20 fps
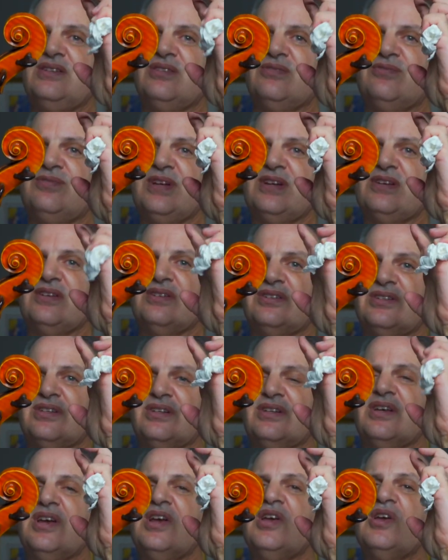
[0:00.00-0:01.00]
your finger
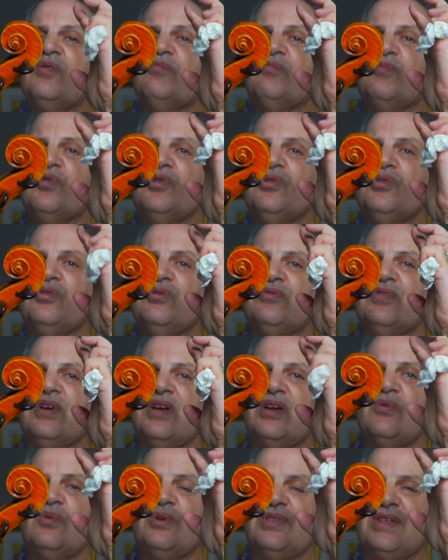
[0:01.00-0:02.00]
to move
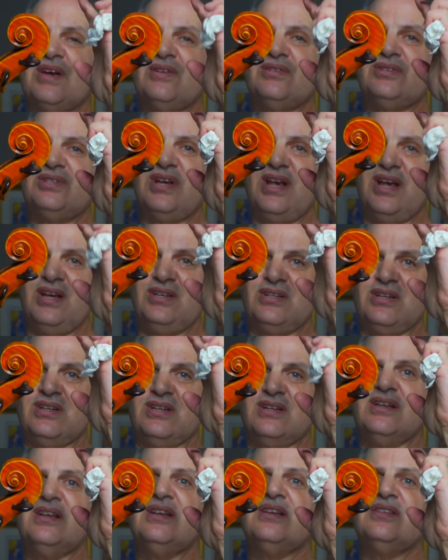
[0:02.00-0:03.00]
without
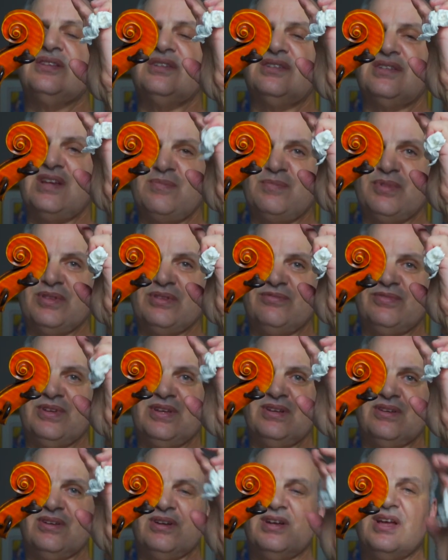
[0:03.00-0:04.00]
changing the shape of the
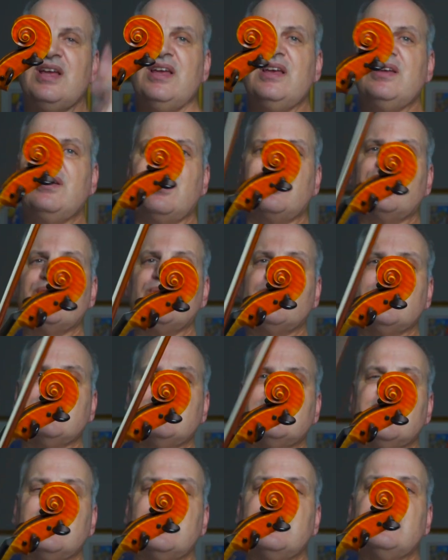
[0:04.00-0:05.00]
finger. In other
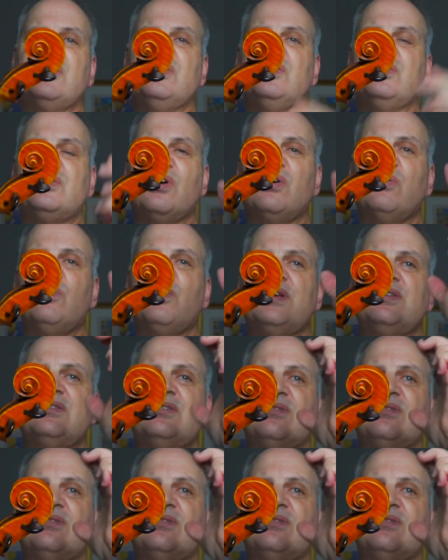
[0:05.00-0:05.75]
words, you don't want